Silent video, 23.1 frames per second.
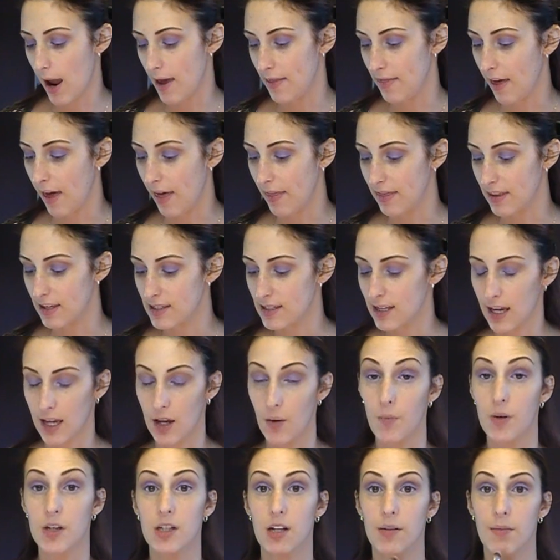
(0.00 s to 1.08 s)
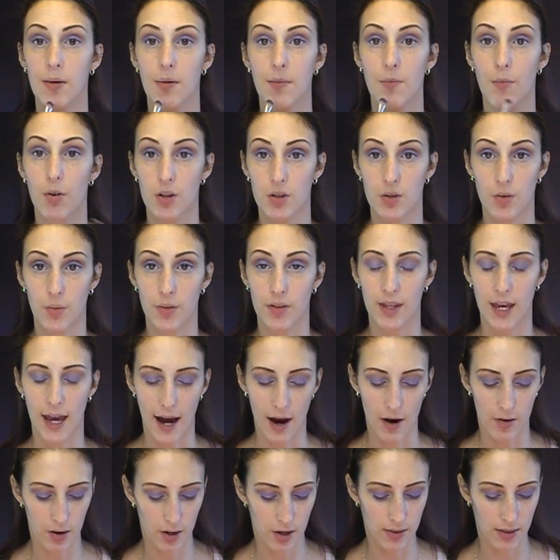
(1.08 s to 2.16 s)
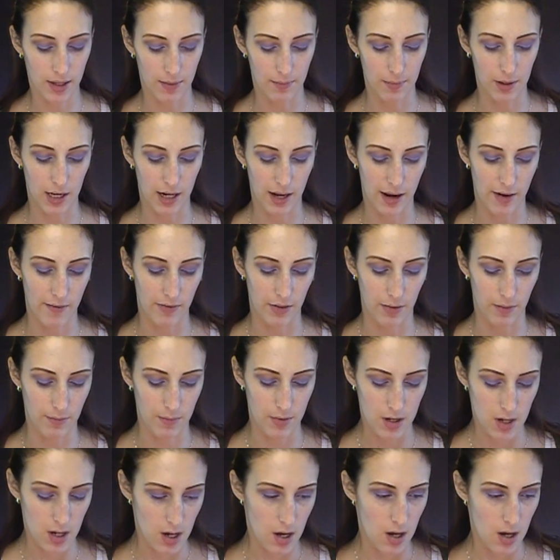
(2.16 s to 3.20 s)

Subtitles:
and then the second one's going to be more toward the outer, and then I'm going to have them